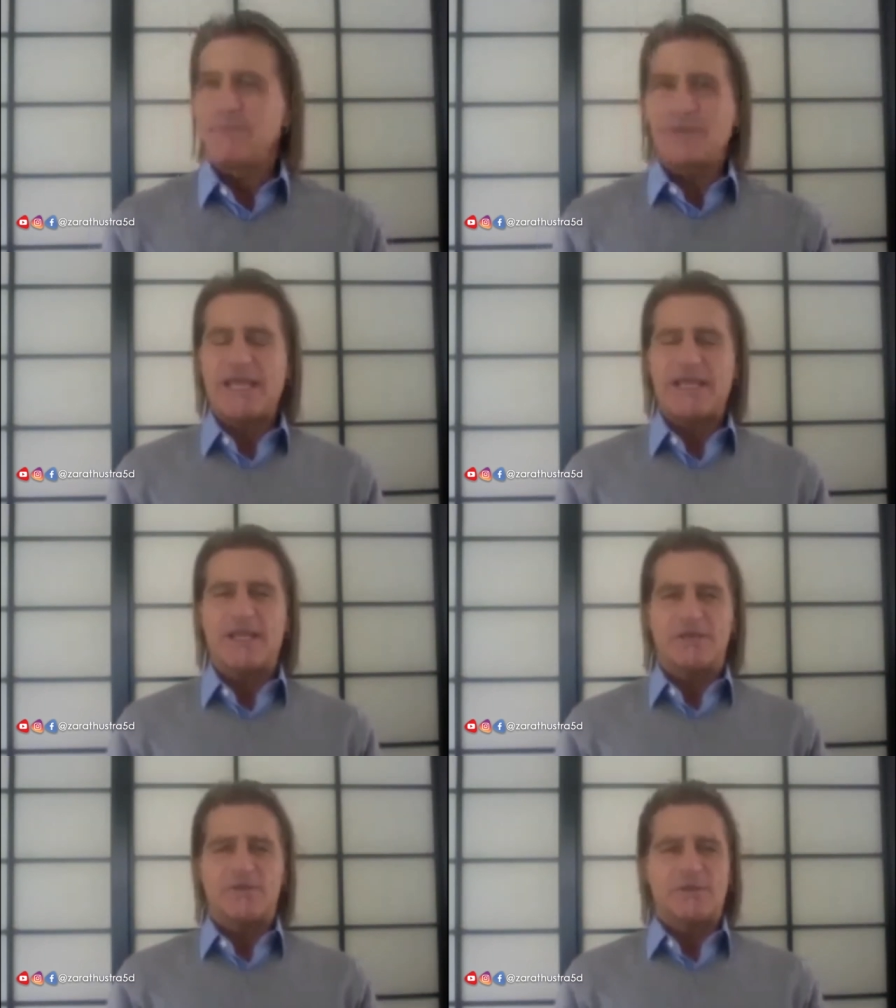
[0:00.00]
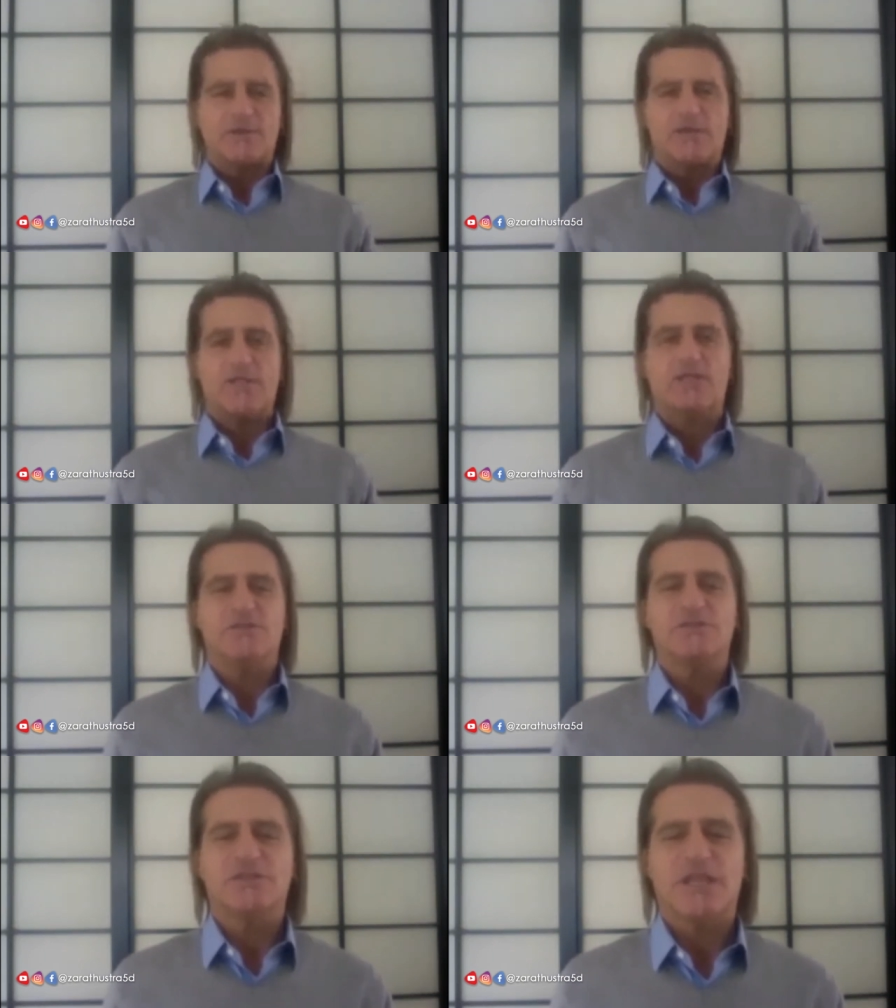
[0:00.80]
I'm planning on
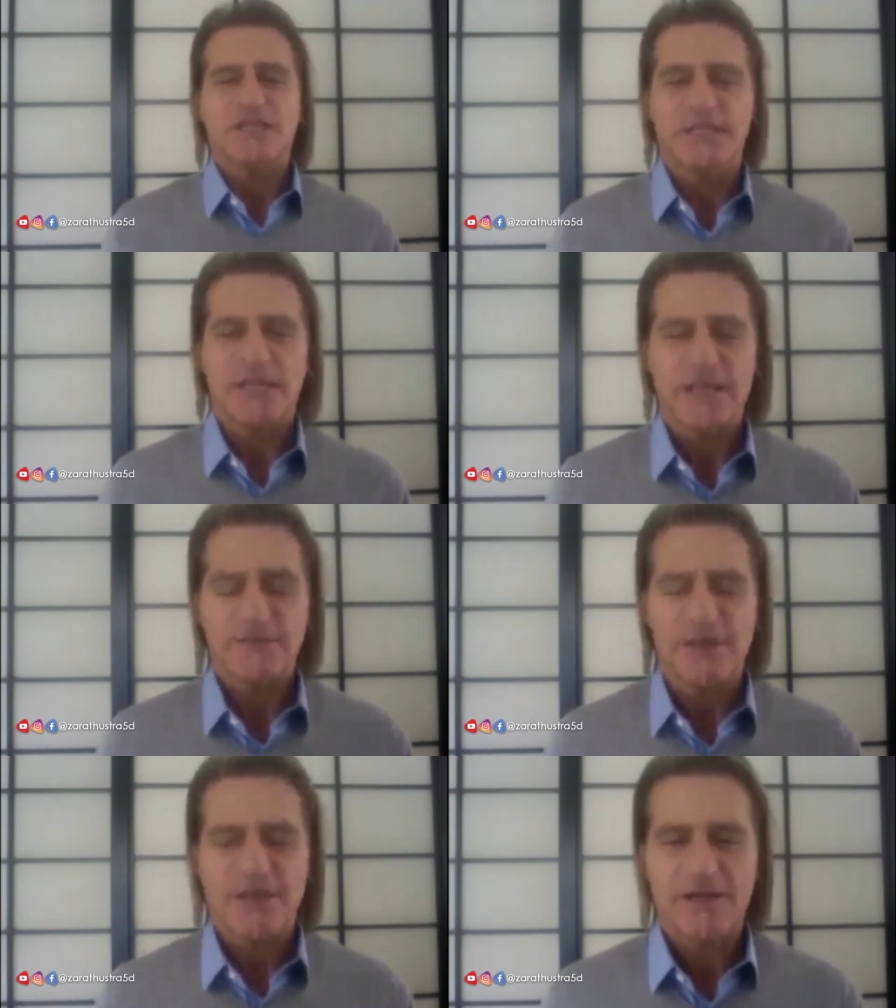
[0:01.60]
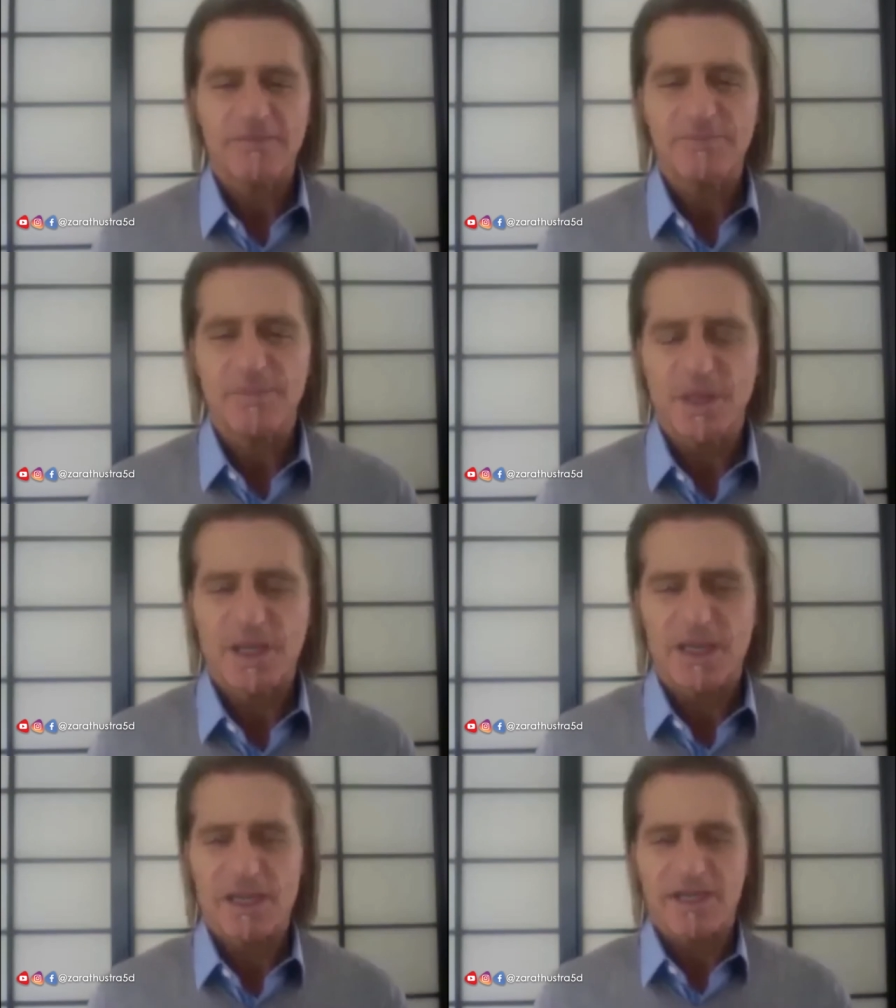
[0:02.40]
returning to Scandinavia
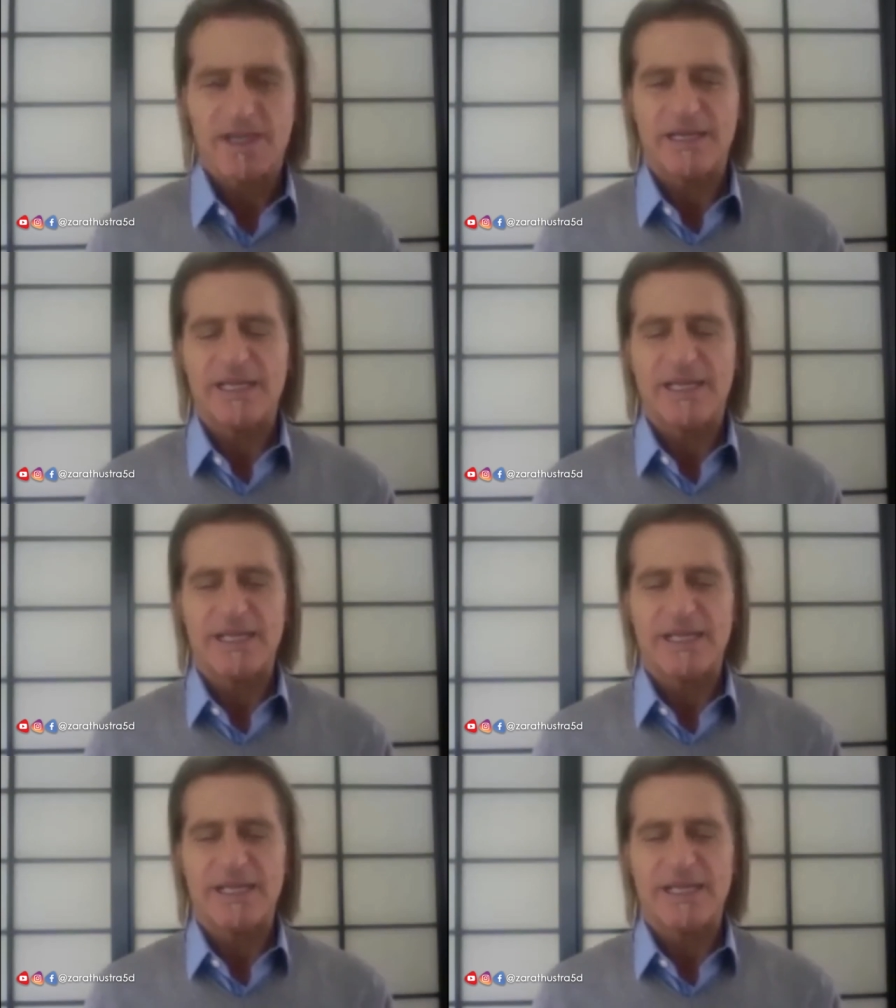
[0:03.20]
uh,